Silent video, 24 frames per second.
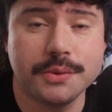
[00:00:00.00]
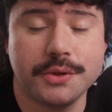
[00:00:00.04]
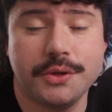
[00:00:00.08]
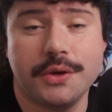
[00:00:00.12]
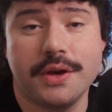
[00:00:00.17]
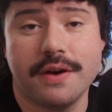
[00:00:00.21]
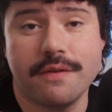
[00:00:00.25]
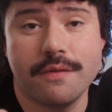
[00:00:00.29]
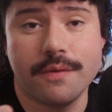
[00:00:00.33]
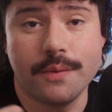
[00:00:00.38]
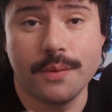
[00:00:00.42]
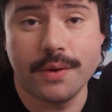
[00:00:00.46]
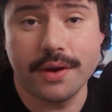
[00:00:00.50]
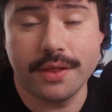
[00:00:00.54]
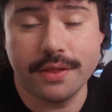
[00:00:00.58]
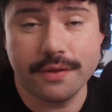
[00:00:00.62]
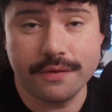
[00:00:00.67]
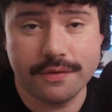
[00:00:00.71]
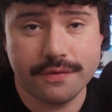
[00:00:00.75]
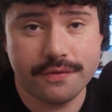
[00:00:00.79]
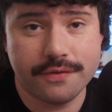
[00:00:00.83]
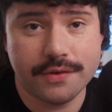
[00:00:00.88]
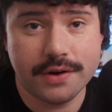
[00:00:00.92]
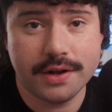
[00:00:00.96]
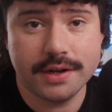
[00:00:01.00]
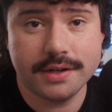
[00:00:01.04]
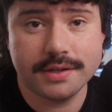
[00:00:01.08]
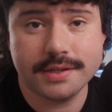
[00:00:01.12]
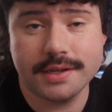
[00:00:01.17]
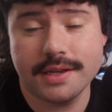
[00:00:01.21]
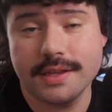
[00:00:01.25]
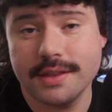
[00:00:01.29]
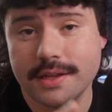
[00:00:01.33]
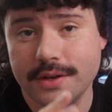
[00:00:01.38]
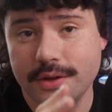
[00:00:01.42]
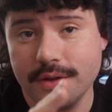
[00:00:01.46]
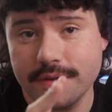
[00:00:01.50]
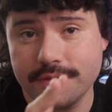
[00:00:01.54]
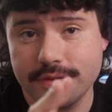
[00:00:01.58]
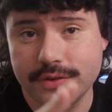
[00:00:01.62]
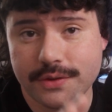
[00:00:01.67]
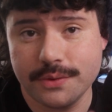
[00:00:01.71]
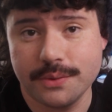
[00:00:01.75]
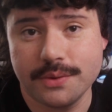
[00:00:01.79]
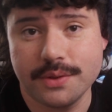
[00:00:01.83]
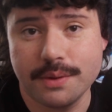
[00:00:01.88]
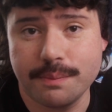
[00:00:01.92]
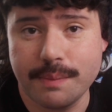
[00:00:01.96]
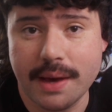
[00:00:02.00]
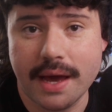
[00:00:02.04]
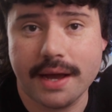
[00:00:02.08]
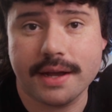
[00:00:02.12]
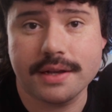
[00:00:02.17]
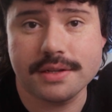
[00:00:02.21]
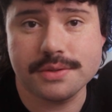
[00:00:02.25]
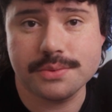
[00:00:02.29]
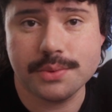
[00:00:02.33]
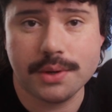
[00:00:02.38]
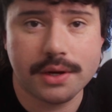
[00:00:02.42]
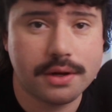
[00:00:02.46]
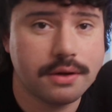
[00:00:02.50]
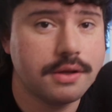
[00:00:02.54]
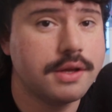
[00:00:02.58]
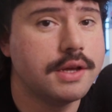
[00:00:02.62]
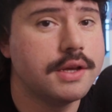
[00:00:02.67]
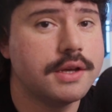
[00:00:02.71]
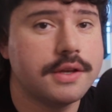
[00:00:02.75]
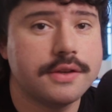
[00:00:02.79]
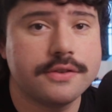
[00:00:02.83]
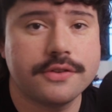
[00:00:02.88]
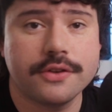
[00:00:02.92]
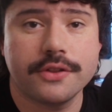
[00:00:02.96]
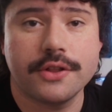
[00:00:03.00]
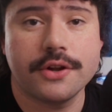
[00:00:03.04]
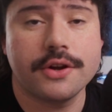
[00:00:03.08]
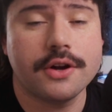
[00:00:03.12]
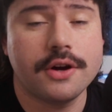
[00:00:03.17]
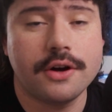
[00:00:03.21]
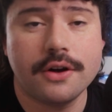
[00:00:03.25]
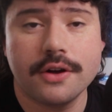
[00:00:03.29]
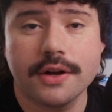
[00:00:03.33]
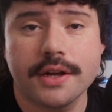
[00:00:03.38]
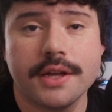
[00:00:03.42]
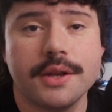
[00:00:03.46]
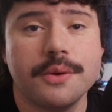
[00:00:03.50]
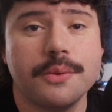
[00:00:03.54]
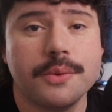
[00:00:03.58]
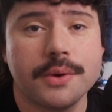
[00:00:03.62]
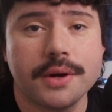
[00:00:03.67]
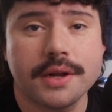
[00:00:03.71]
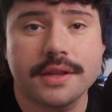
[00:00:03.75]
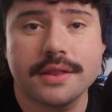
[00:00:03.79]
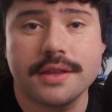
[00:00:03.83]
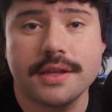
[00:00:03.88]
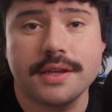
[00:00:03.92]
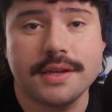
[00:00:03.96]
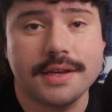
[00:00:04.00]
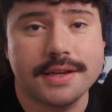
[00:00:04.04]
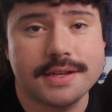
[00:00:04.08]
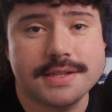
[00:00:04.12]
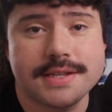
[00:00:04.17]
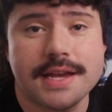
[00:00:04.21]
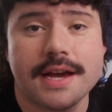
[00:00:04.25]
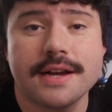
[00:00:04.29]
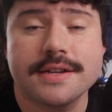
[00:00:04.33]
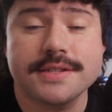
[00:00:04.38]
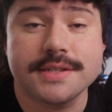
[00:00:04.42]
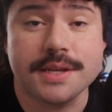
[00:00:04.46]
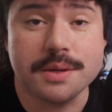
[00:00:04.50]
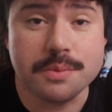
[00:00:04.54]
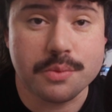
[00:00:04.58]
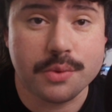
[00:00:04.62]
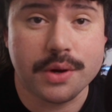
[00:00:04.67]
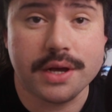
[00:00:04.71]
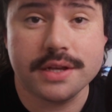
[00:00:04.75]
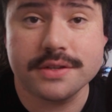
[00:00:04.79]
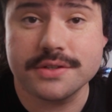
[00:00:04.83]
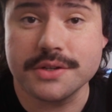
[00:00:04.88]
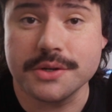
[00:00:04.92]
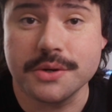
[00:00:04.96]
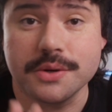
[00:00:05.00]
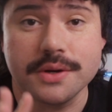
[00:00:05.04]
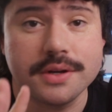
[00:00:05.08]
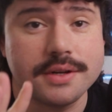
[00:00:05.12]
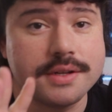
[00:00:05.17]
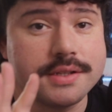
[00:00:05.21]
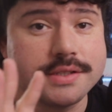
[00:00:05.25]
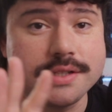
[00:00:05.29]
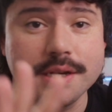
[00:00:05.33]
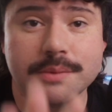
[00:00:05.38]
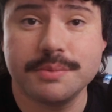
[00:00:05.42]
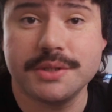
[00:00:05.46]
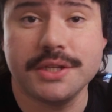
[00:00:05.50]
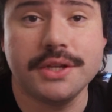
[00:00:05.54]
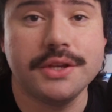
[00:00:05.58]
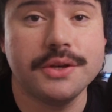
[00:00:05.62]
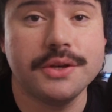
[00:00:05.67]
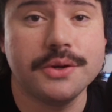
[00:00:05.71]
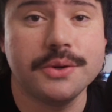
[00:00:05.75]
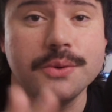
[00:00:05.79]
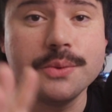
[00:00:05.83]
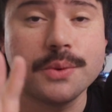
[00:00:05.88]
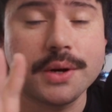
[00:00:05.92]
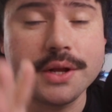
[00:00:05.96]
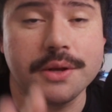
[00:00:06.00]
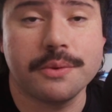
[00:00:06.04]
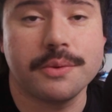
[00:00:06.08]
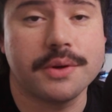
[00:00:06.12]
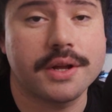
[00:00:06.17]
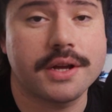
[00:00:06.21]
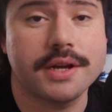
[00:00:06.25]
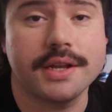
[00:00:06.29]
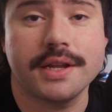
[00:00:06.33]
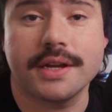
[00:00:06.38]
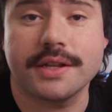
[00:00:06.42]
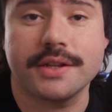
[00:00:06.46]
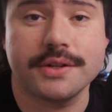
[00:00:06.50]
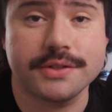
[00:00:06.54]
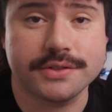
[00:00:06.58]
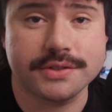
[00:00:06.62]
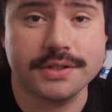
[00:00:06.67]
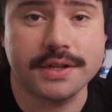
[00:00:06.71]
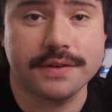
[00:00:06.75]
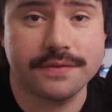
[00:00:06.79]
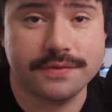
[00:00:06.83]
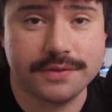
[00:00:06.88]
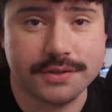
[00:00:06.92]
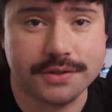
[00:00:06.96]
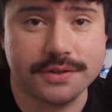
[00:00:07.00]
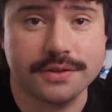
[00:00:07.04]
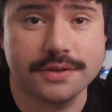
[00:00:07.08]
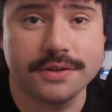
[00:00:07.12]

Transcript: You have one in the front and then you have two in the back as well. So they're all gonna work the exact same way. So it's up to you where you wanna connect your stuff to.